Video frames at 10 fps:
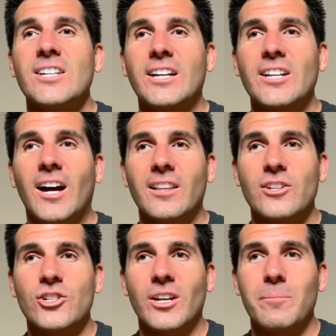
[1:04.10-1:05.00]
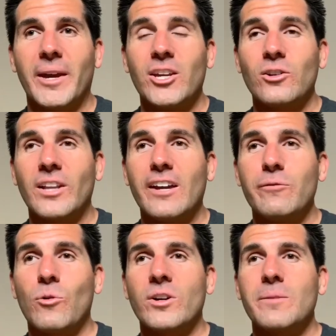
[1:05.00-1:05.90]
technology make your life
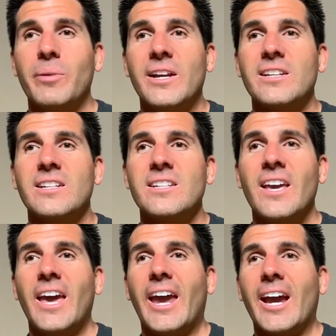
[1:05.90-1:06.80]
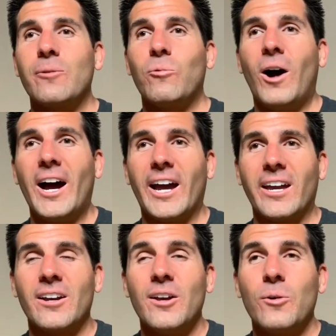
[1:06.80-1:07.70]
more independent, and
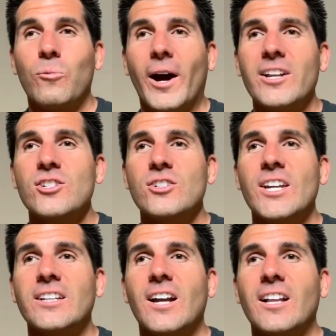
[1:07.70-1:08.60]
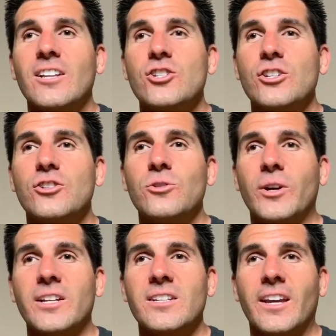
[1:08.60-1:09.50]
why? Why does your technology do
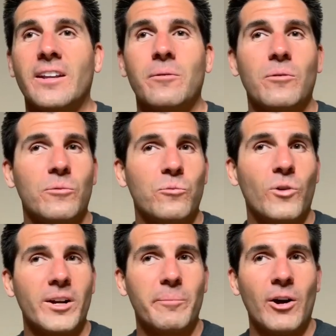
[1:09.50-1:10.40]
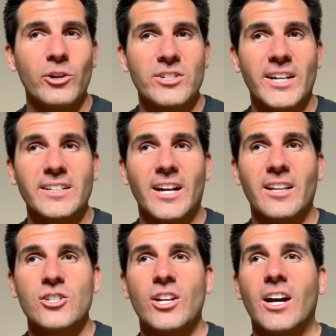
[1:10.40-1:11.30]
it, and what about your
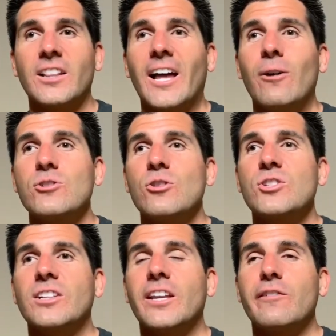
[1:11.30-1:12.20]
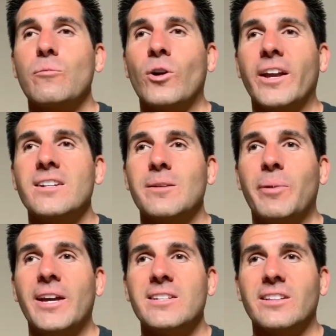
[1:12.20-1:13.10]
technology allows you to live more
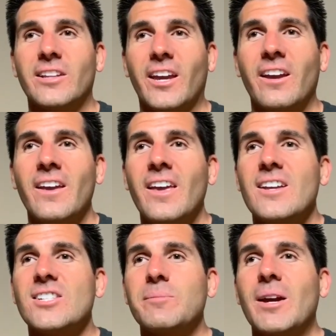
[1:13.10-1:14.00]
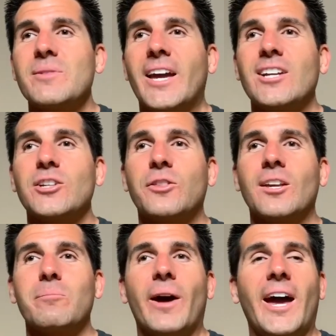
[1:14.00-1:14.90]
independently? Sometimes I actually
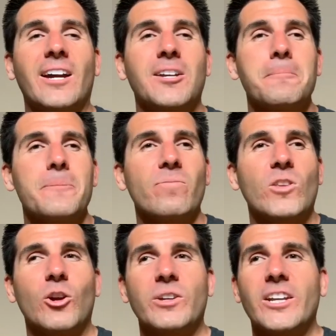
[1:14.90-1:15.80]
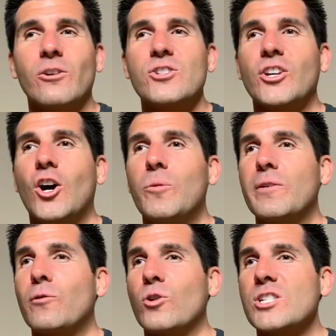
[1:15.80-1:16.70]
think back, years ago
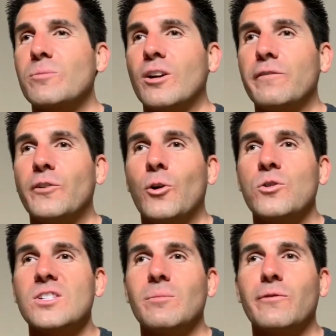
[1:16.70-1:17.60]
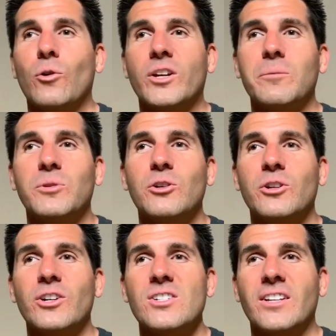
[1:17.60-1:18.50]
before smartphones and before
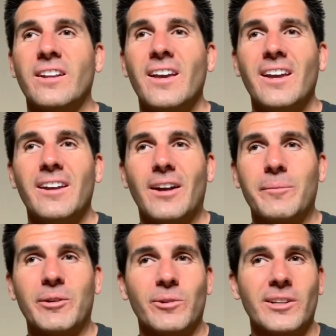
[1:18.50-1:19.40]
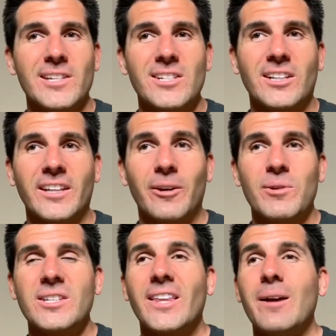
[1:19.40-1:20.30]
computers, and realistically, it
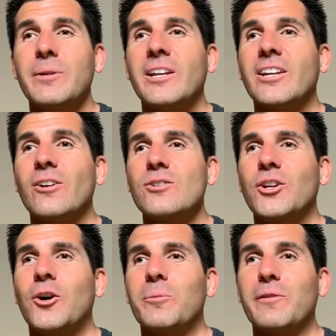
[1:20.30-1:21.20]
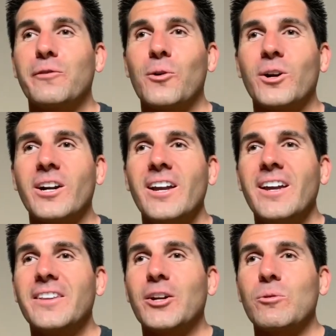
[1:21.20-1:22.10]
wasn't that many years ago before
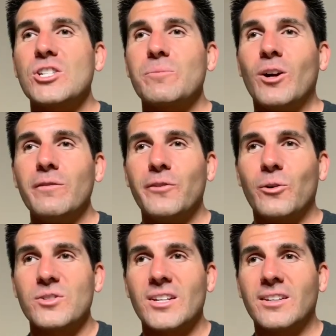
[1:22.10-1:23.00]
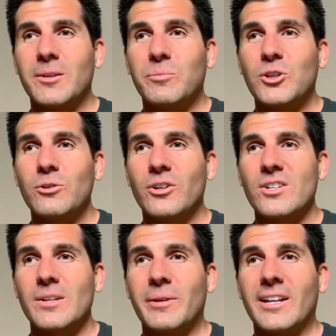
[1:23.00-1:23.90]
there were smartphones and
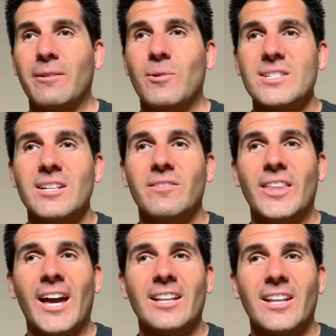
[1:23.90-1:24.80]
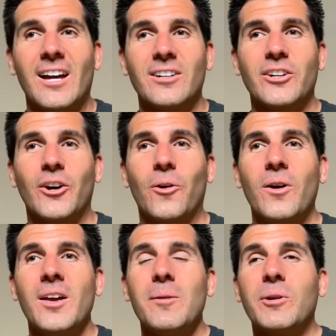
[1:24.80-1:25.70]
computers. It wasn't even that long ago.
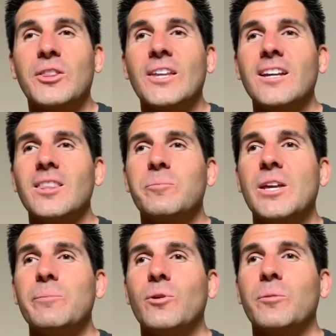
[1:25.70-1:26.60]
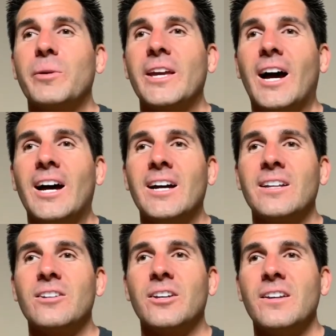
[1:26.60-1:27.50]
But think of the people
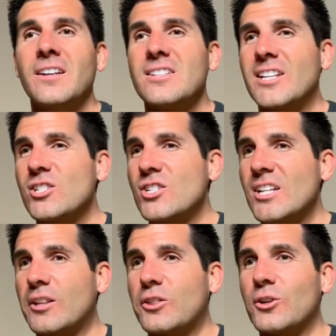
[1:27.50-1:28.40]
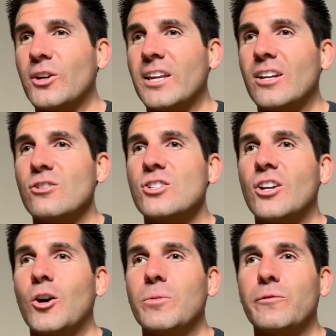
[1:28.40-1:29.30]
beyond, let's just say 30 years
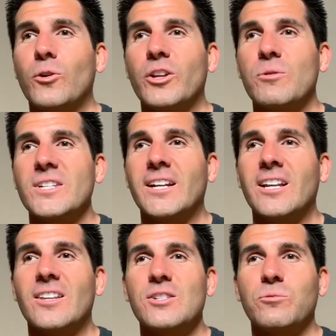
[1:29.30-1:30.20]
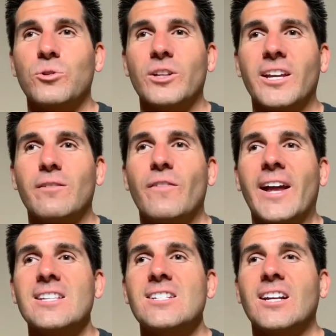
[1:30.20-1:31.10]
ago, before there was any of this really
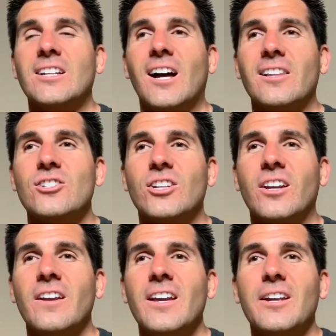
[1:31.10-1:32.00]
advanced technology.